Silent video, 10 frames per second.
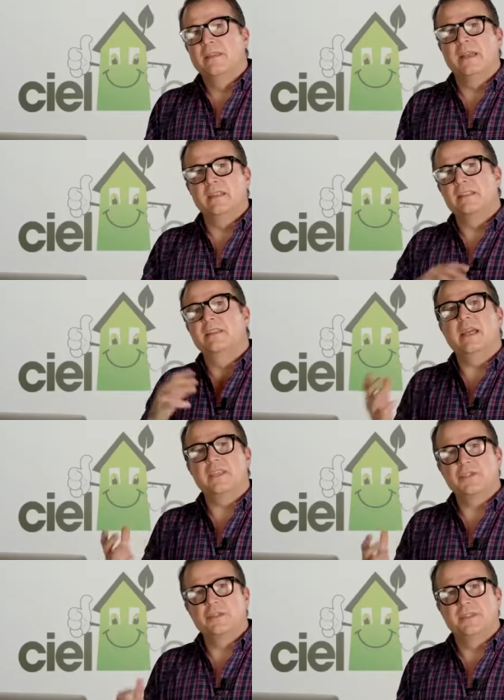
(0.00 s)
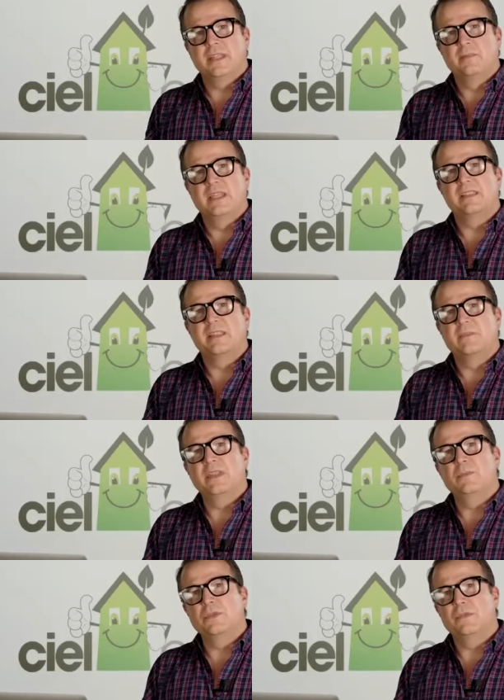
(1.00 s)
that is a national database that
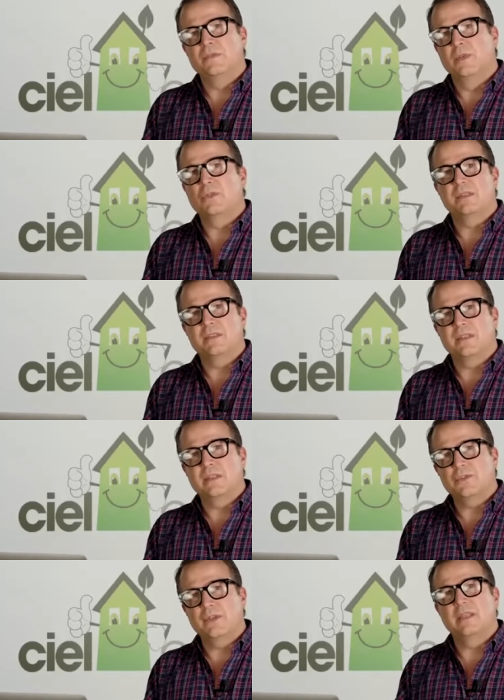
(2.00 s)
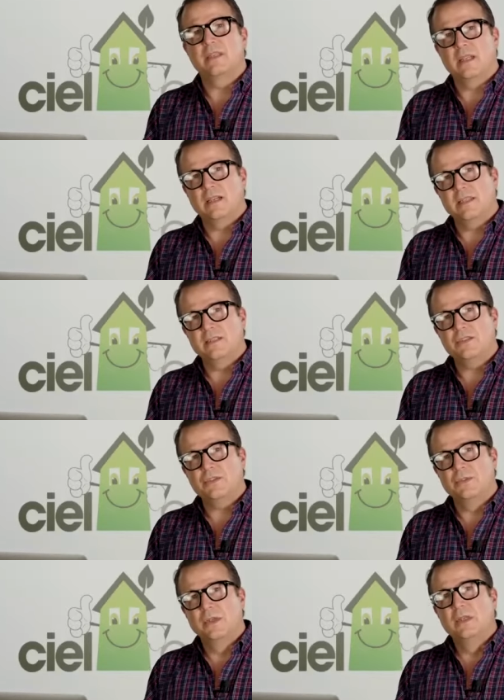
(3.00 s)
people from across the country can log
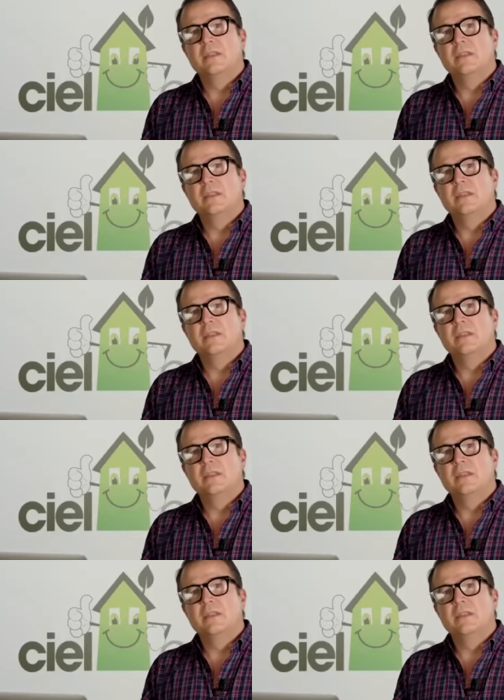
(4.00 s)
into